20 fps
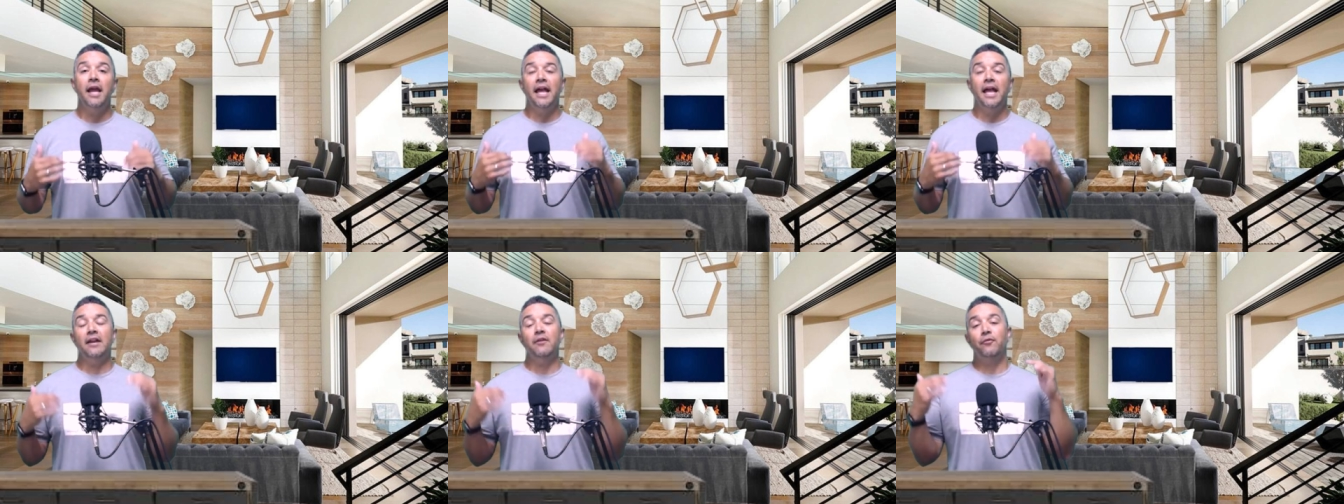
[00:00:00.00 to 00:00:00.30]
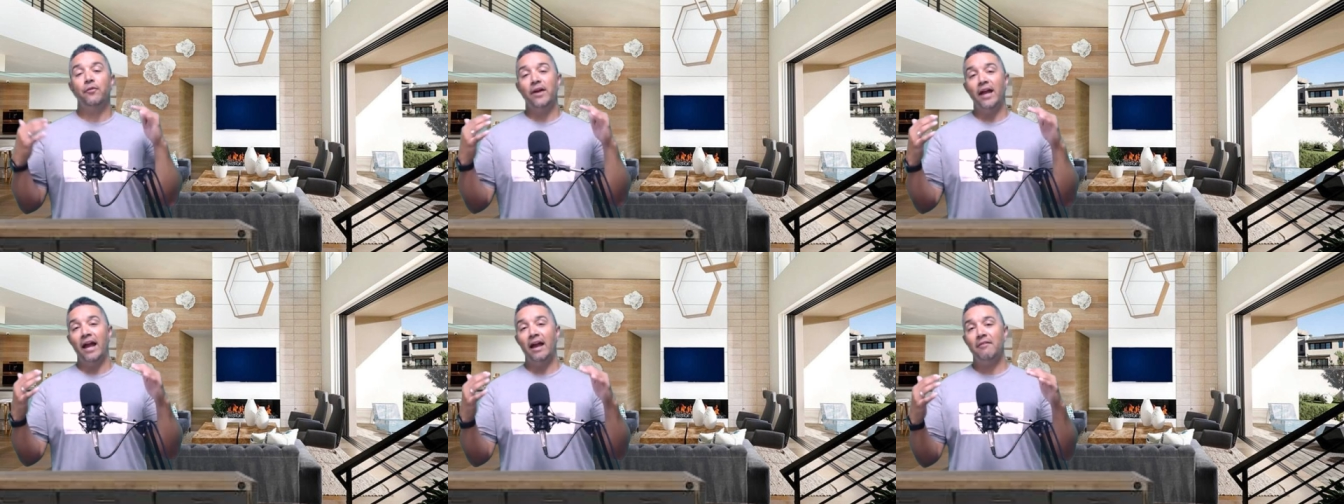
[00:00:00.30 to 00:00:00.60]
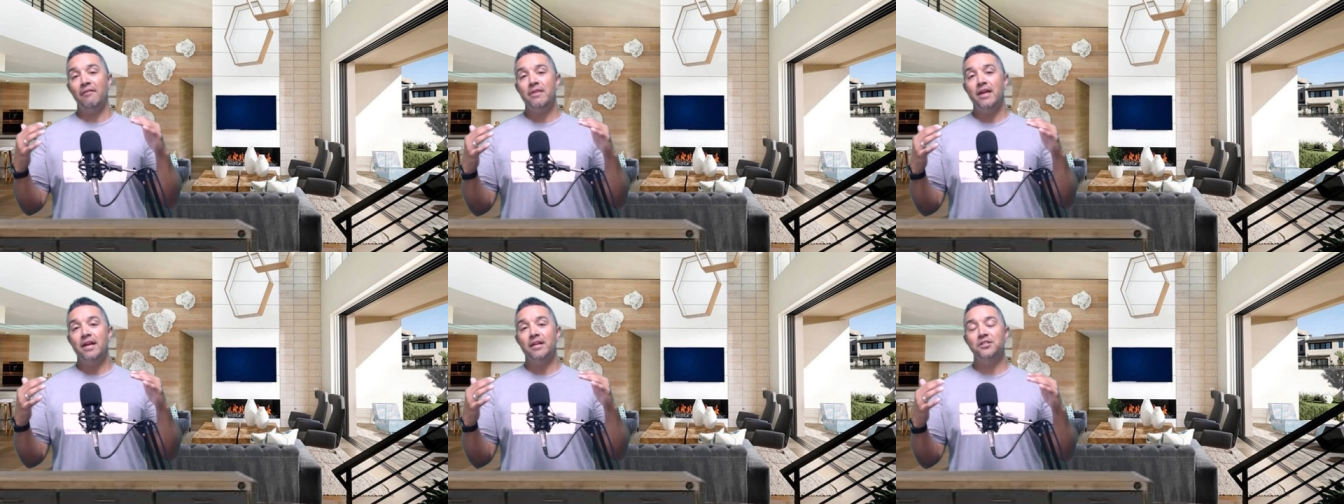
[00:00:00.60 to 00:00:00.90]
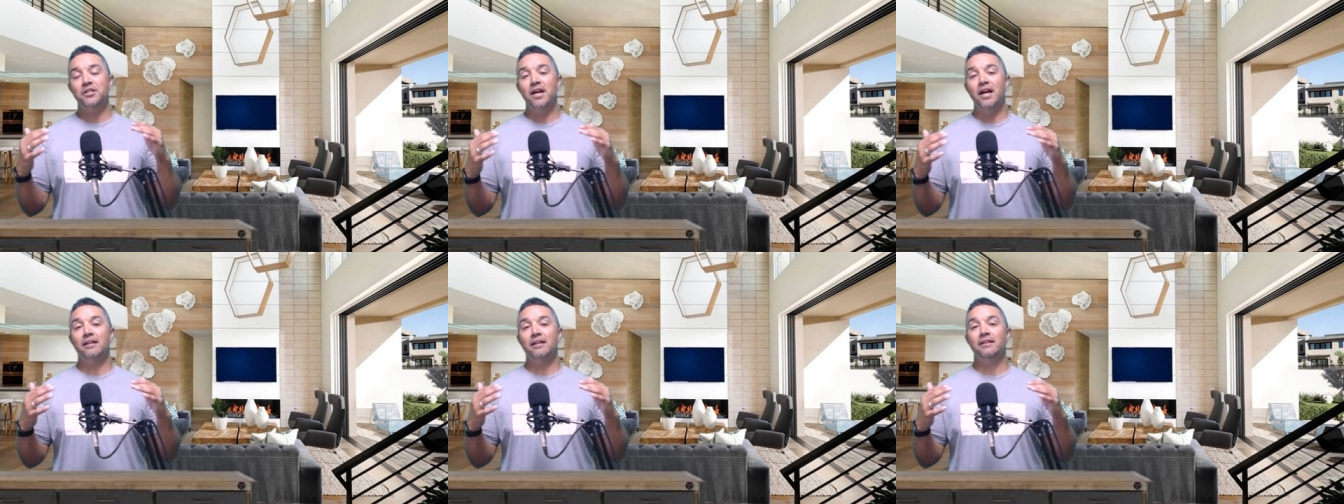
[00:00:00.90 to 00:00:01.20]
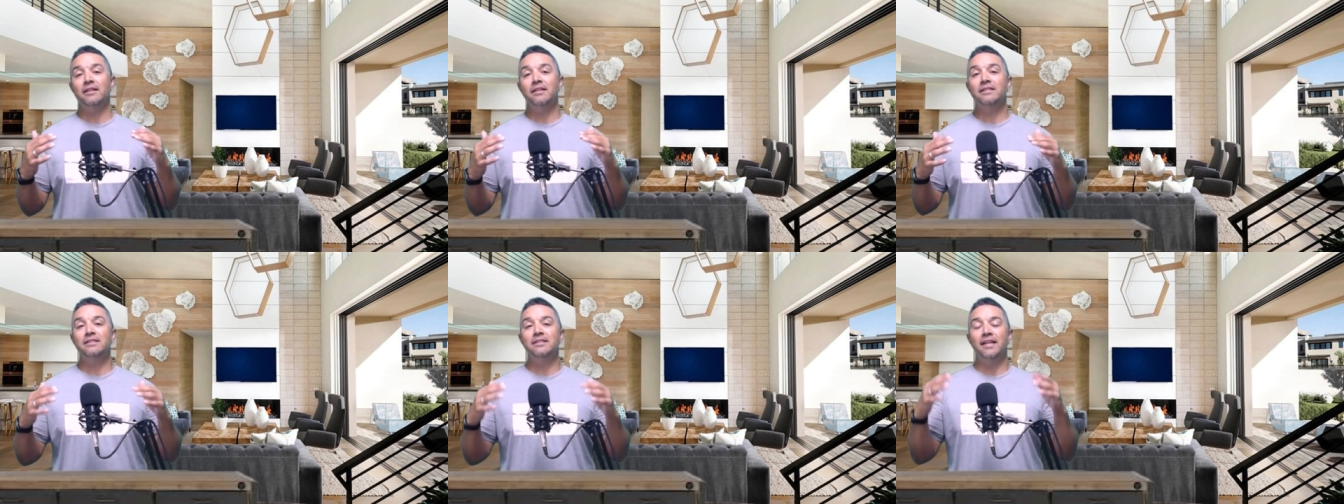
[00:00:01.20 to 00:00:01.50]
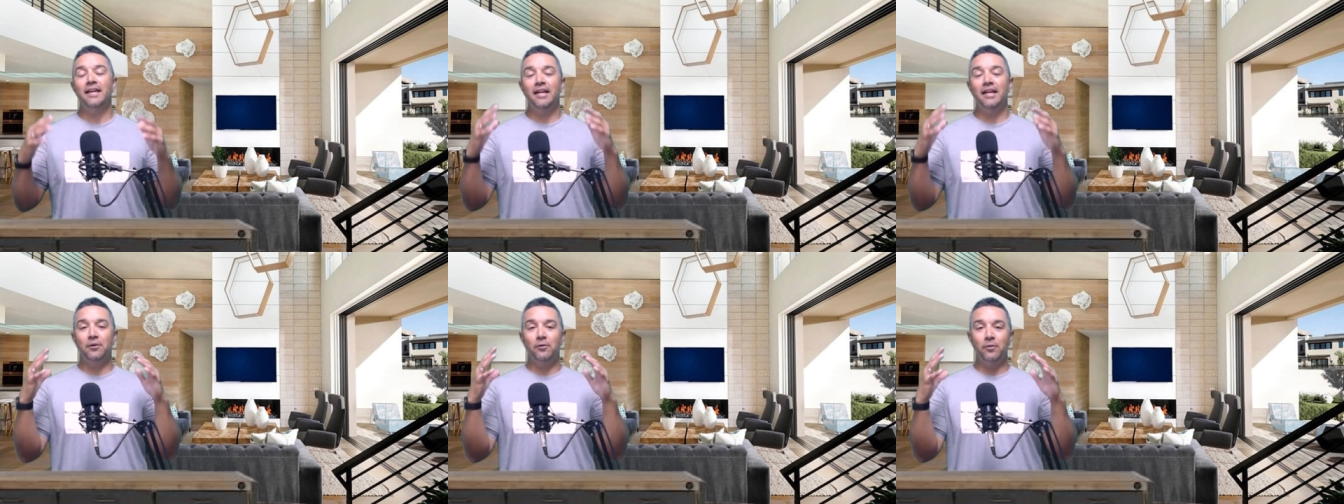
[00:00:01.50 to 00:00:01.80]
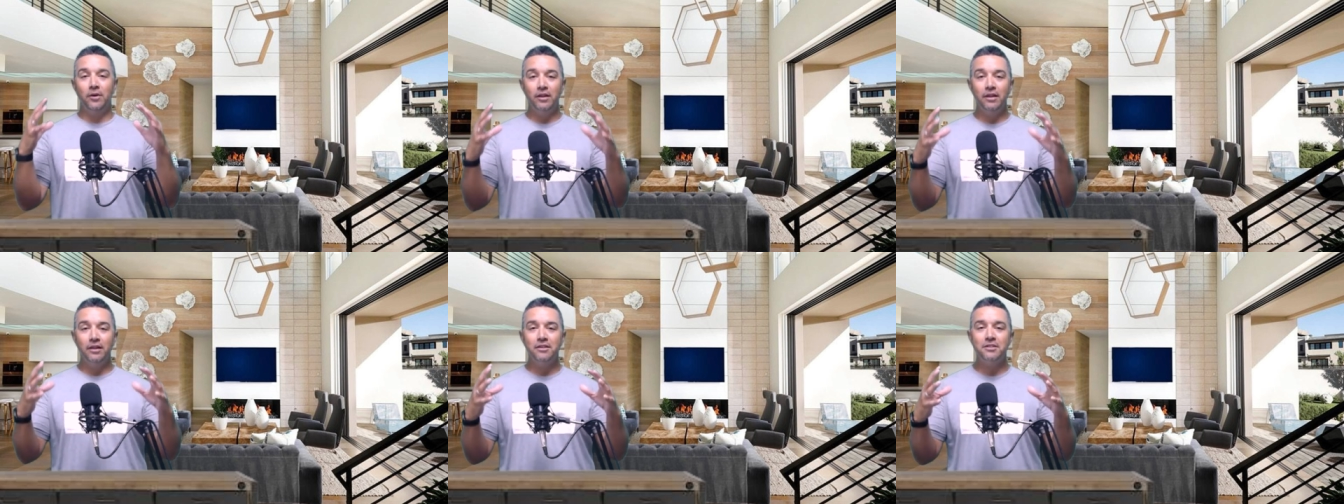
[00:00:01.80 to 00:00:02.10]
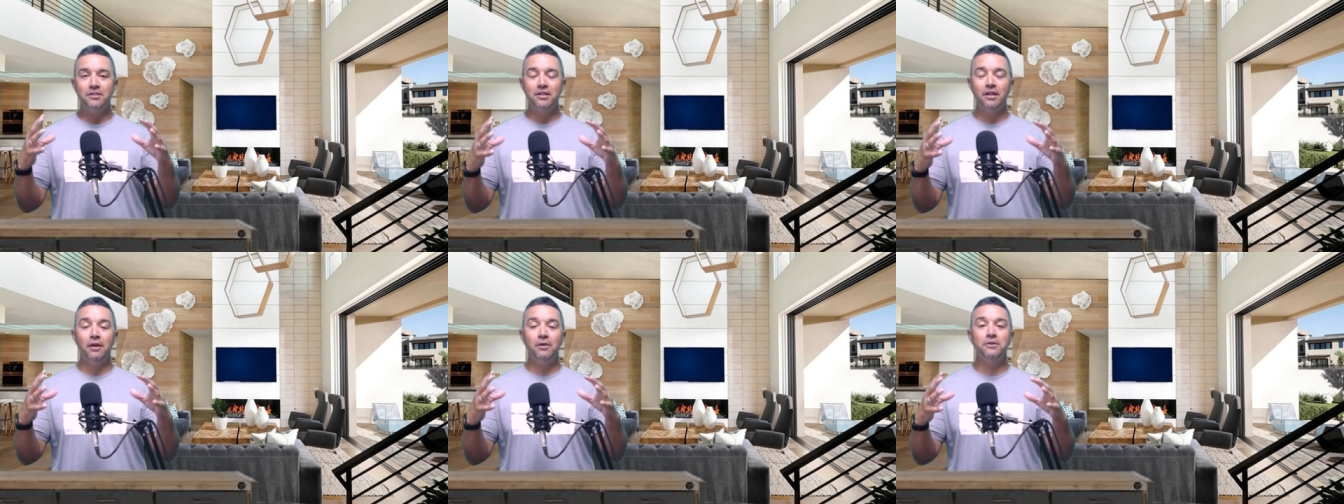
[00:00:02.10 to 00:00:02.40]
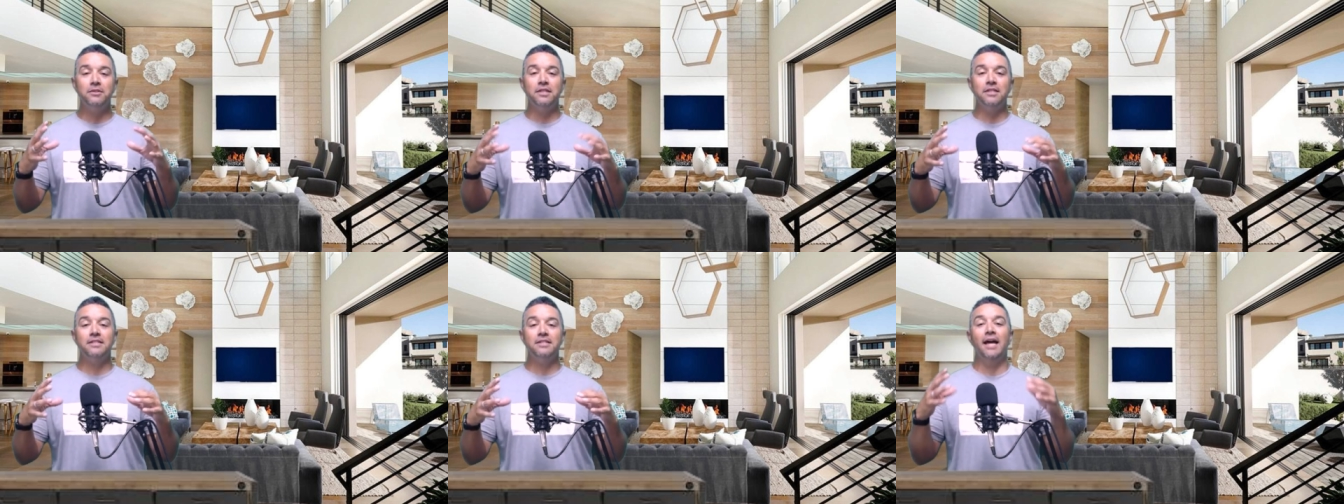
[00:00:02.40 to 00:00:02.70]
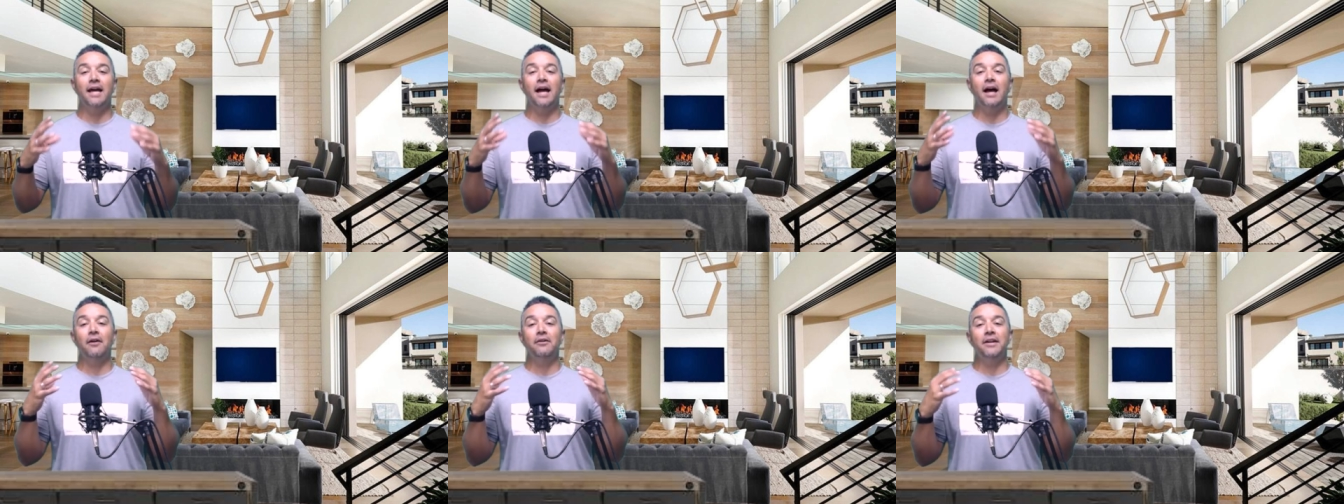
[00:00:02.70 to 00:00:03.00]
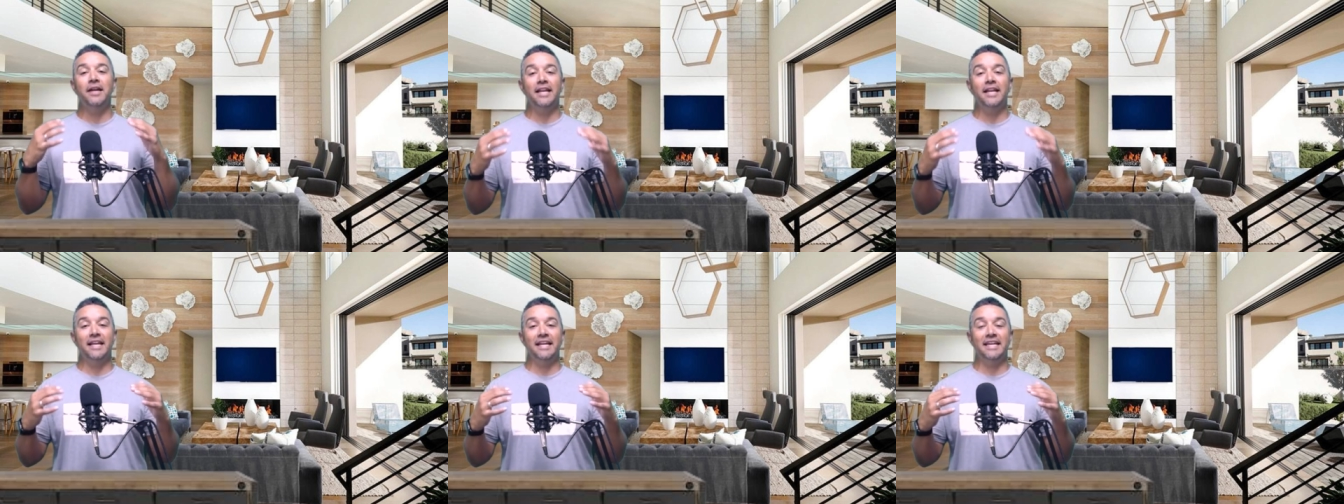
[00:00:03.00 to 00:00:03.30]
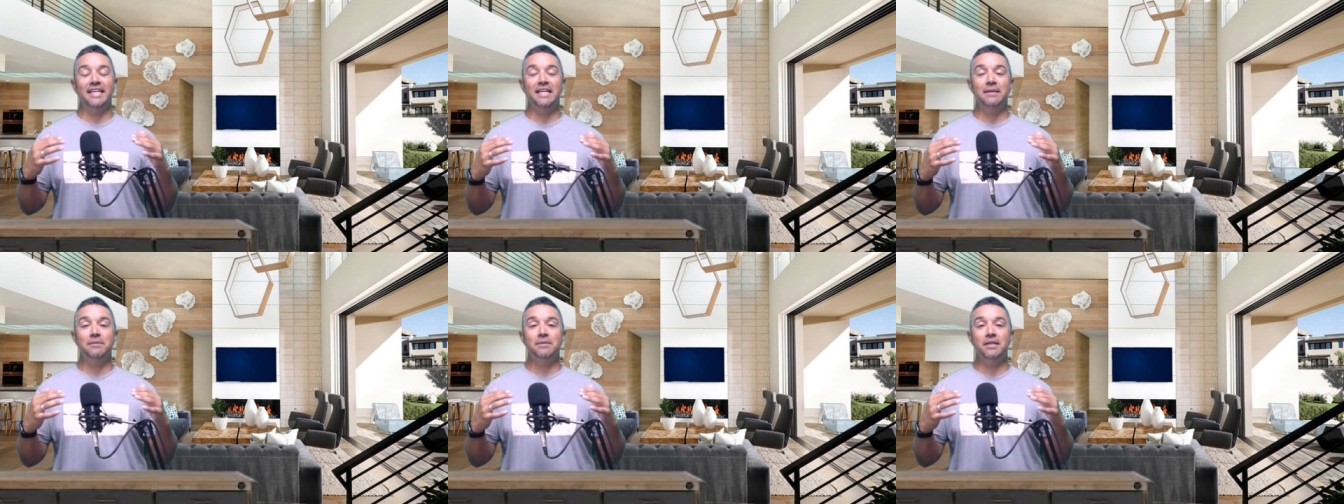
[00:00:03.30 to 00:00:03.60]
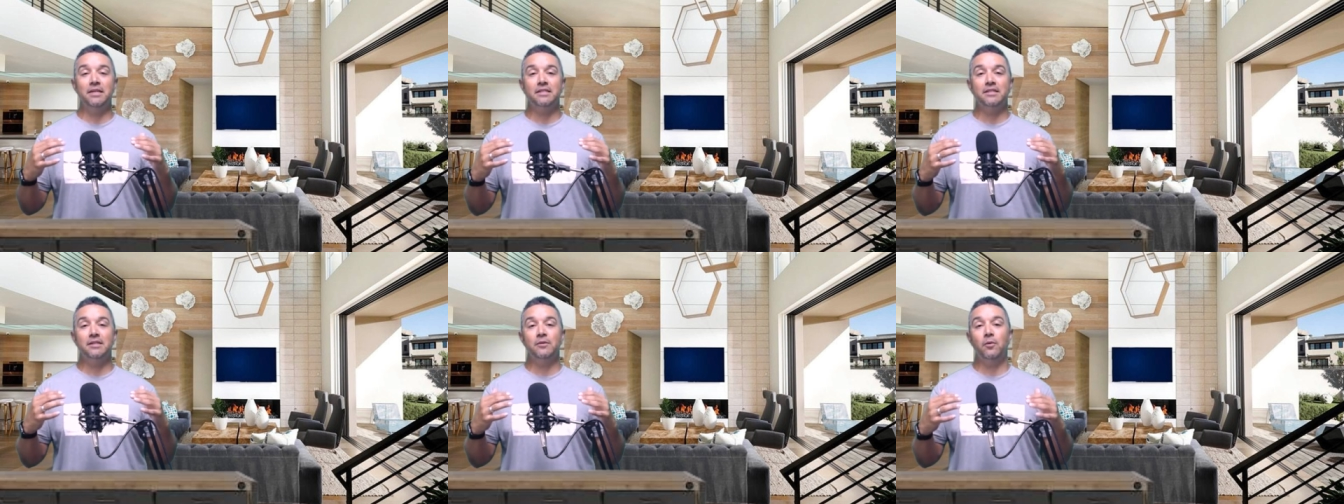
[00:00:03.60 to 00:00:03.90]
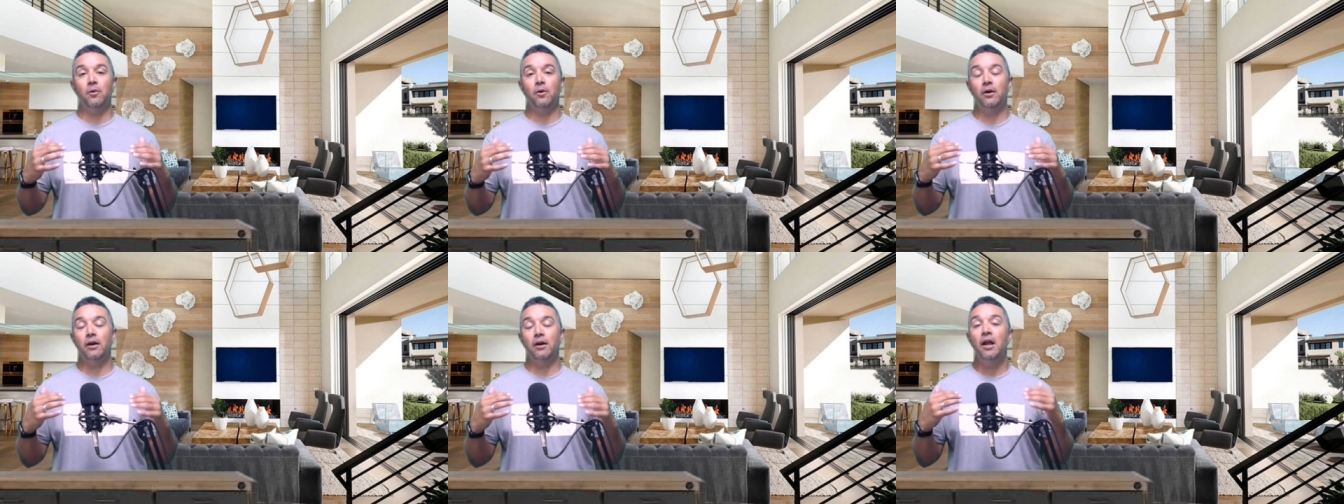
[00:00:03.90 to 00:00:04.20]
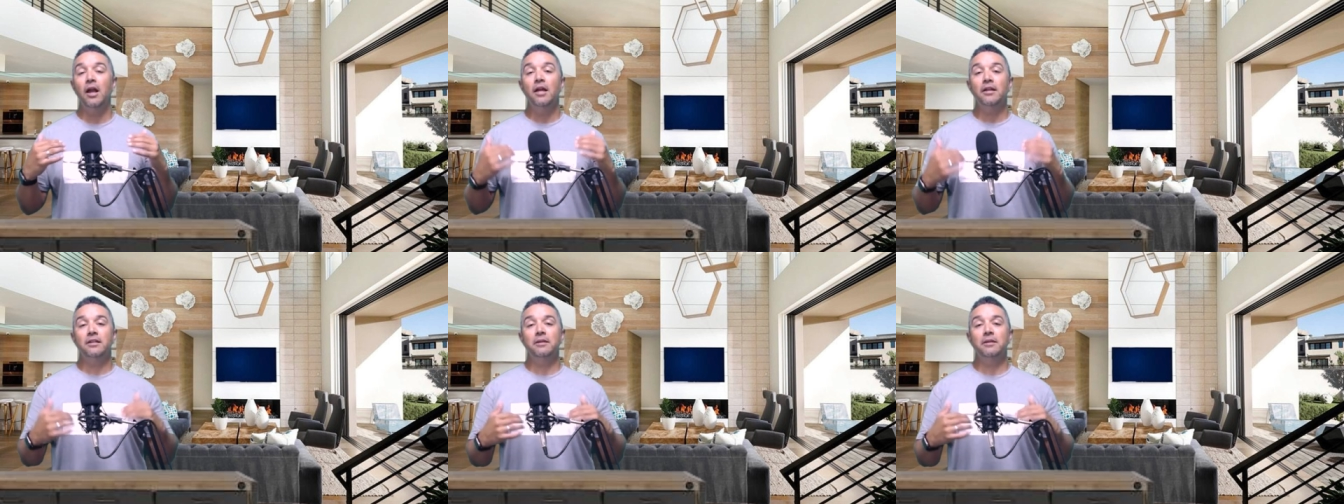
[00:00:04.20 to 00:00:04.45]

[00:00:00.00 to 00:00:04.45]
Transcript: And if we have that checklist, it really slows us down and it keeps us in order